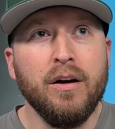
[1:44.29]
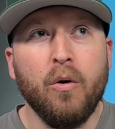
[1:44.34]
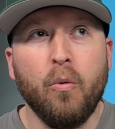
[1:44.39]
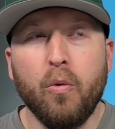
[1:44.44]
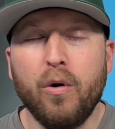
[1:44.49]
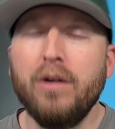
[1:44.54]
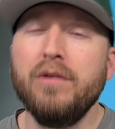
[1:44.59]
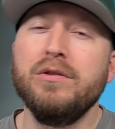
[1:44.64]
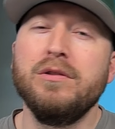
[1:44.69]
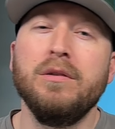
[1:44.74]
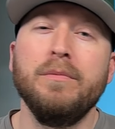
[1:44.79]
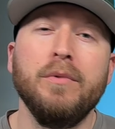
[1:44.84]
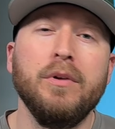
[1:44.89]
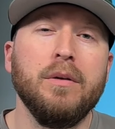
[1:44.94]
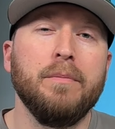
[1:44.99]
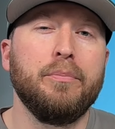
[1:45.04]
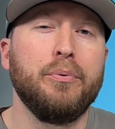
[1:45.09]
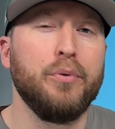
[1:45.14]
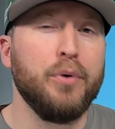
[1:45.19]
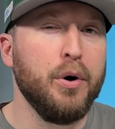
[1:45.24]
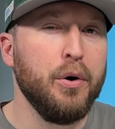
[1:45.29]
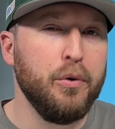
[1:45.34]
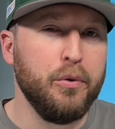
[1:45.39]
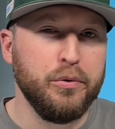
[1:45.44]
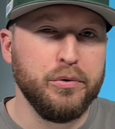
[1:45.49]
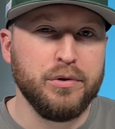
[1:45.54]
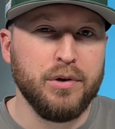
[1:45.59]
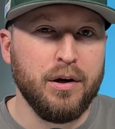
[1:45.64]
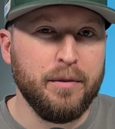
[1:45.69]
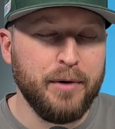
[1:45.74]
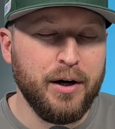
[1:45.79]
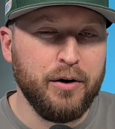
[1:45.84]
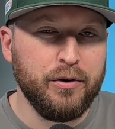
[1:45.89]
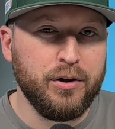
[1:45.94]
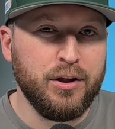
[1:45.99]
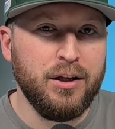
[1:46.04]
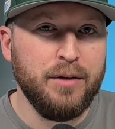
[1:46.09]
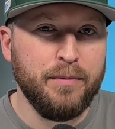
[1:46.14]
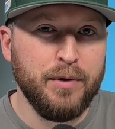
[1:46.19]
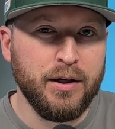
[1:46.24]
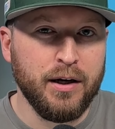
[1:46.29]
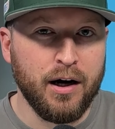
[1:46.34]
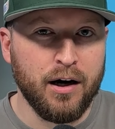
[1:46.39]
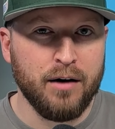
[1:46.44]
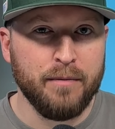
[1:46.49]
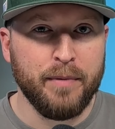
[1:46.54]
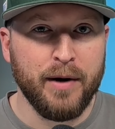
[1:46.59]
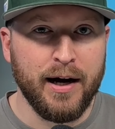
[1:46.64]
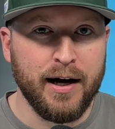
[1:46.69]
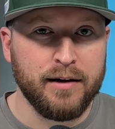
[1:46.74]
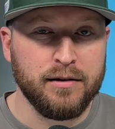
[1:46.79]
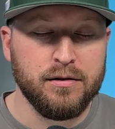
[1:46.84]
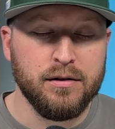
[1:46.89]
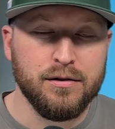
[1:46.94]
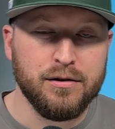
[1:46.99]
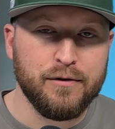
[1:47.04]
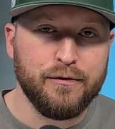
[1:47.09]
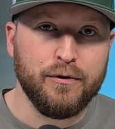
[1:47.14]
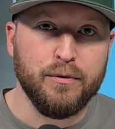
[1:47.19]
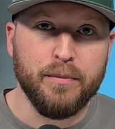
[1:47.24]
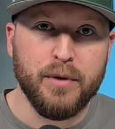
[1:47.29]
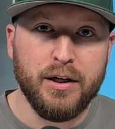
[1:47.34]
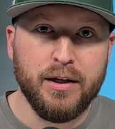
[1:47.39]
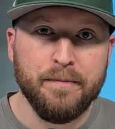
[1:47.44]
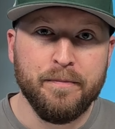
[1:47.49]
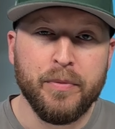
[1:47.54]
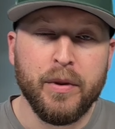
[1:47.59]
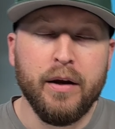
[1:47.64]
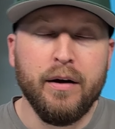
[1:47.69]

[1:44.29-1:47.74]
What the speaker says: What are some of the pros about keeping art boxes for me?